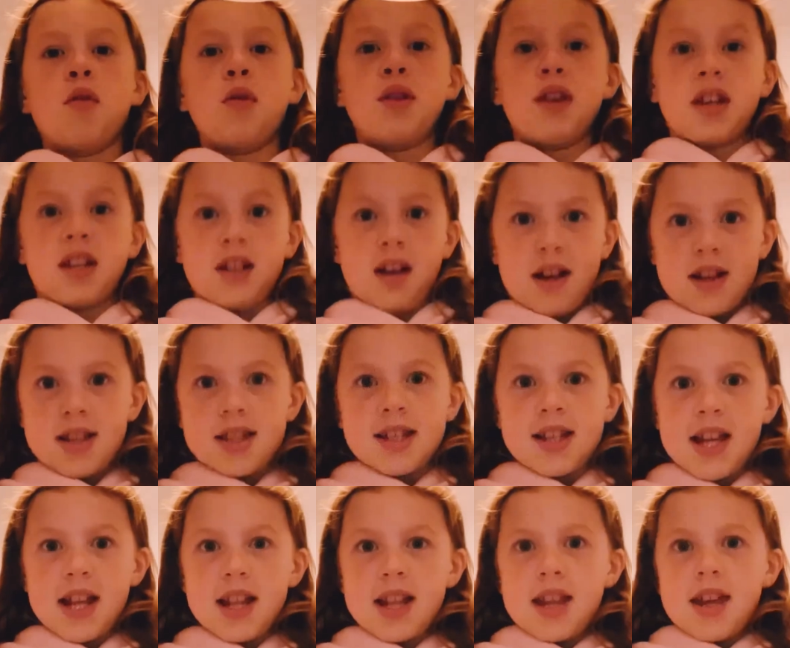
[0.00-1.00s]
all the
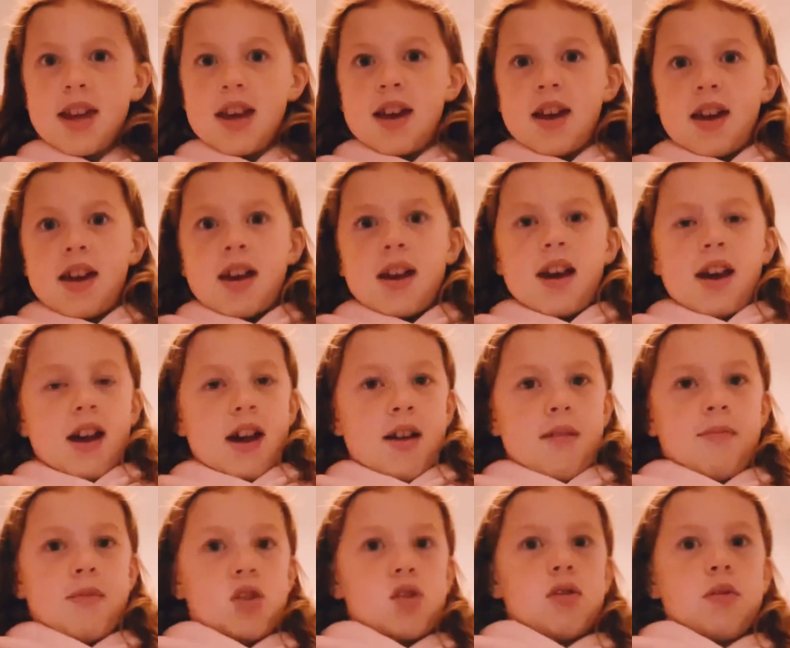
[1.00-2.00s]
guts in
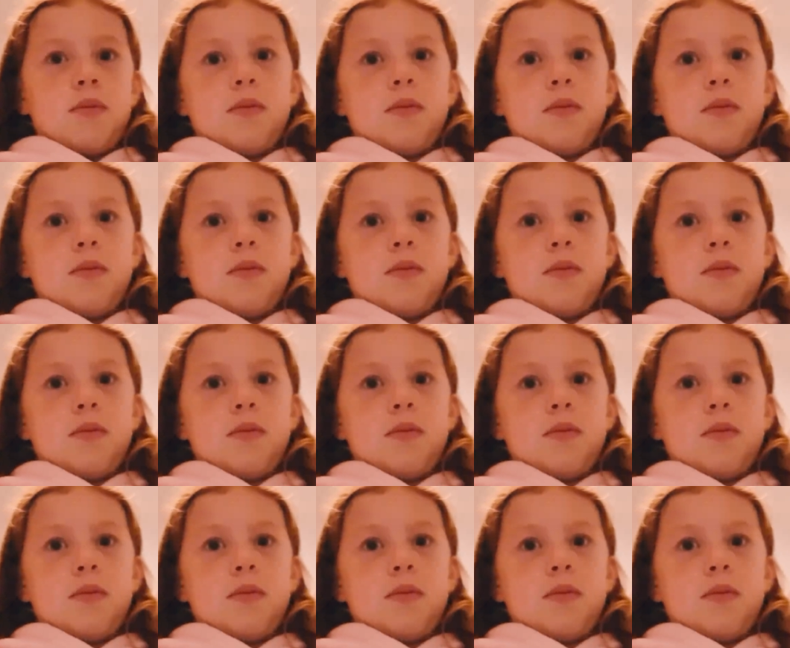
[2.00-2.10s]
um, which we'll